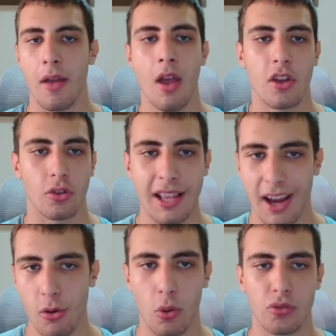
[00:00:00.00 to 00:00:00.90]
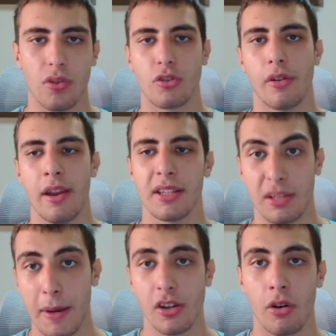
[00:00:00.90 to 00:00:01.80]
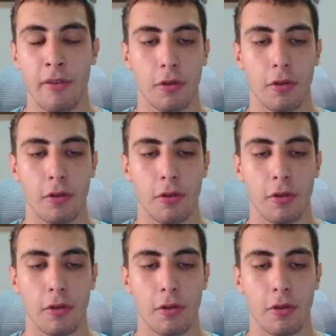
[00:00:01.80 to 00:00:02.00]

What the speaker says: right? So that's how you want to structure your emails, especially your